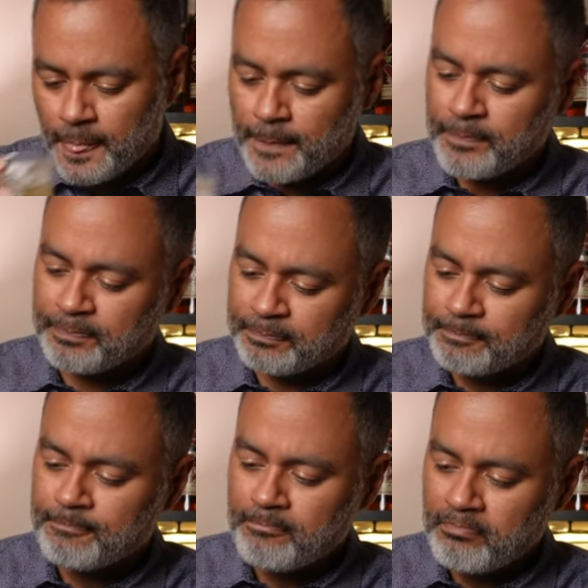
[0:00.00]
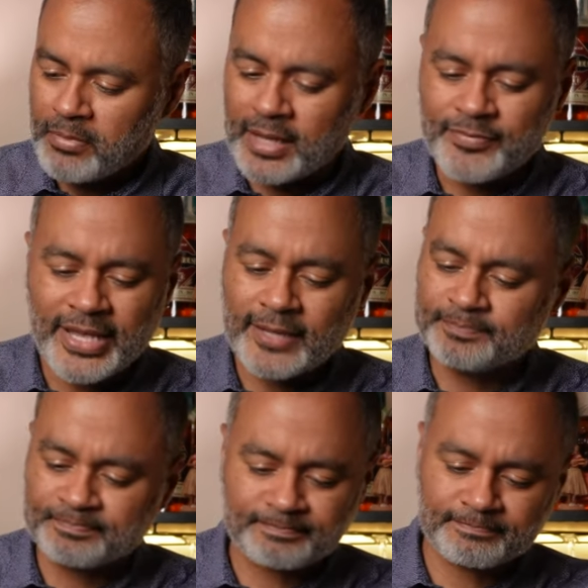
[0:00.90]
Mm. Yeah,
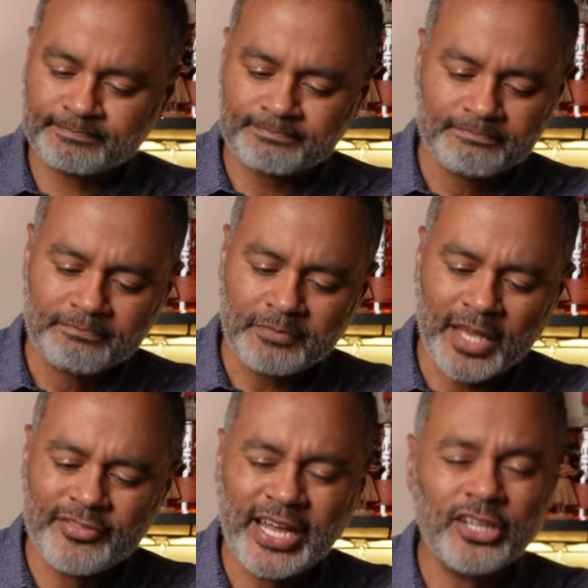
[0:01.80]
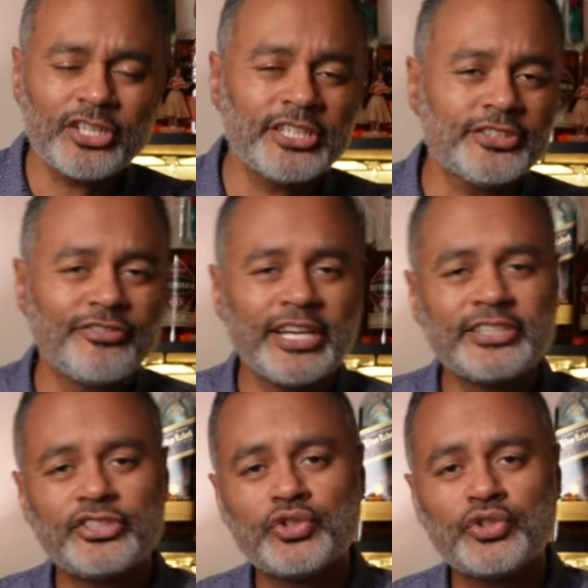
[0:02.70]
I'm not looking for anything